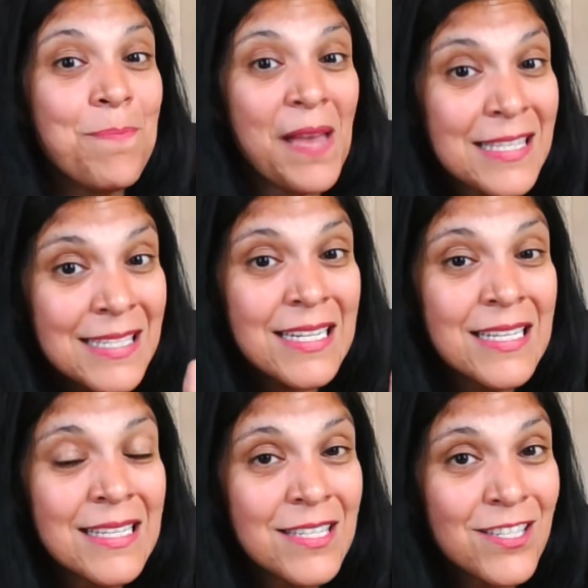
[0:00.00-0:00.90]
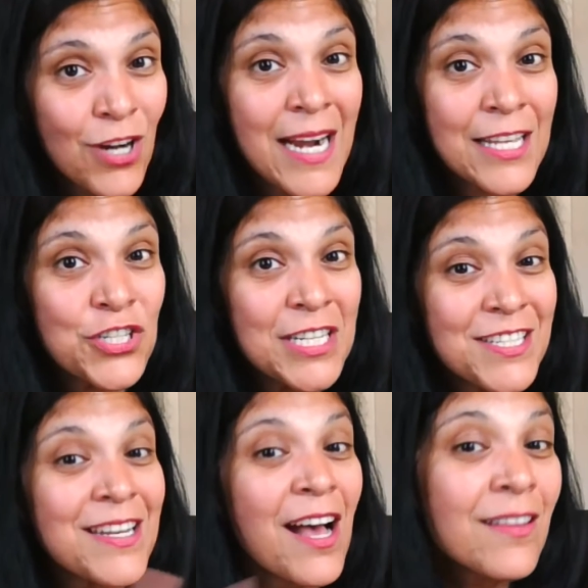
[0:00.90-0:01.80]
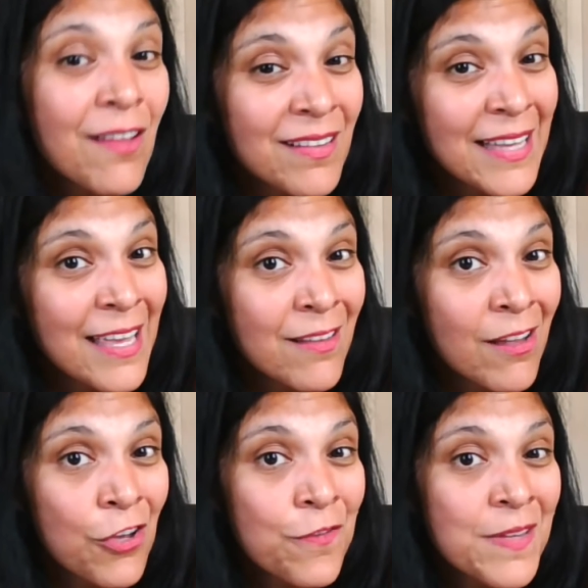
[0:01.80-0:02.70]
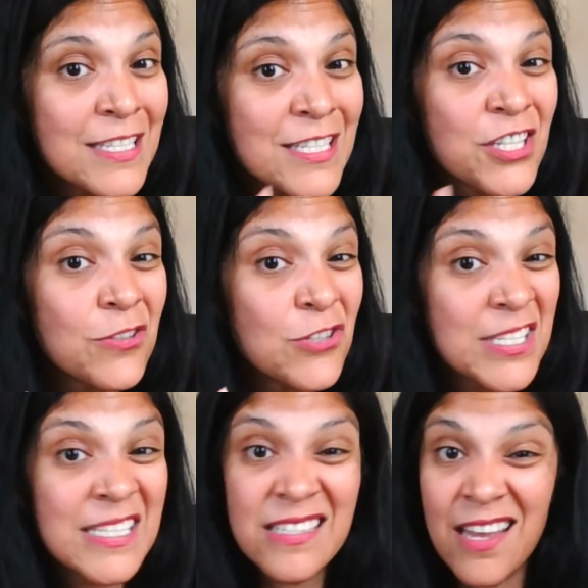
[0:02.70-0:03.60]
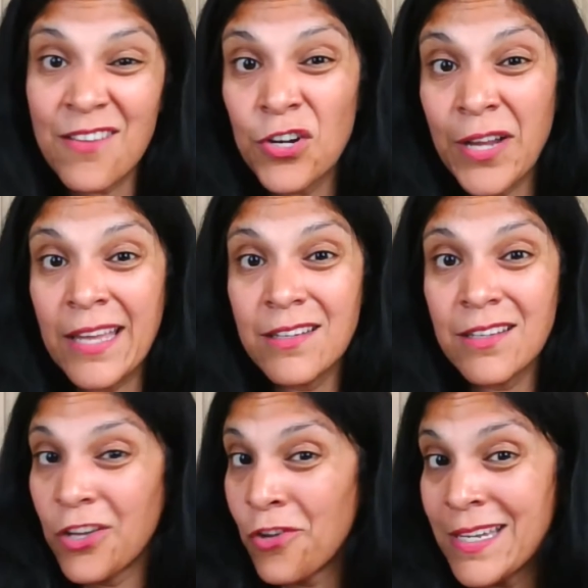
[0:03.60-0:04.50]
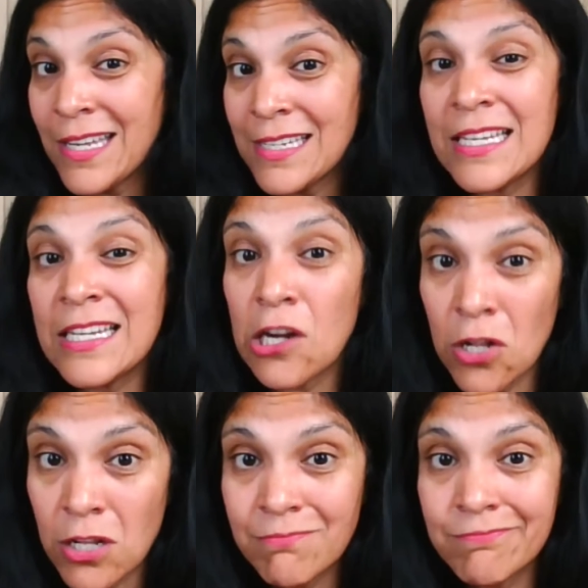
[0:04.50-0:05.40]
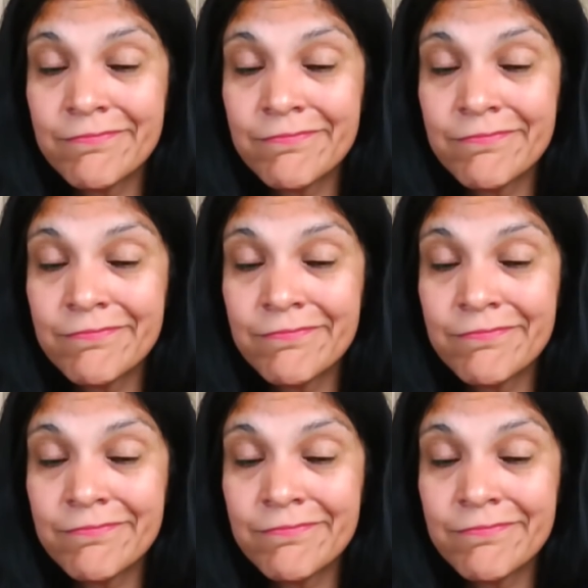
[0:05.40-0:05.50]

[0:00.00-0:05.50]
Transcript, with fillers: best strategy to not get long COVID is to just never get COVID 19 at all.